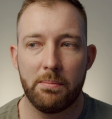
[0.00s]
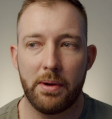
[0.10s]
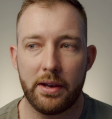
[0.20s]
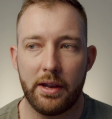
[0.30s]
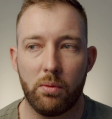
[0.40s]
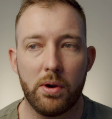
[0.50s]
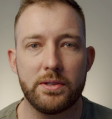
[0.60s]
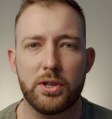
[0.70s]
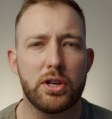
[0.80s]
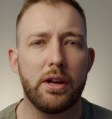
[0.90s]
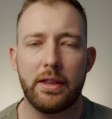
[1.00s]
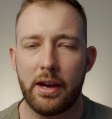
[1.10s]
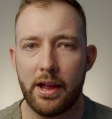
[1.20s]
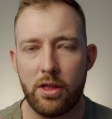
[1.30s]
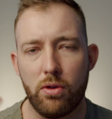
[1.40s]
but it wasn't a shot
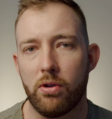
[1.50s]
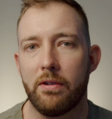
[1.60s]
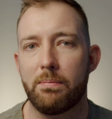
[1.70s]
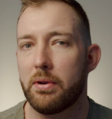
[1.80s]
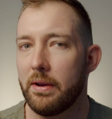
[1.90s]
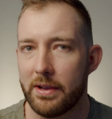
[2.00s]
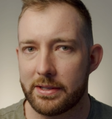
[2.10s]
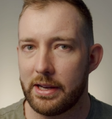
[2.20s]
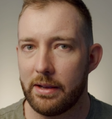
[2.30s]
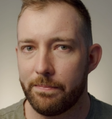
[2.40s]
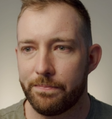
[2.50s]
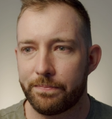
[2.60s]
that I'd thought of previously.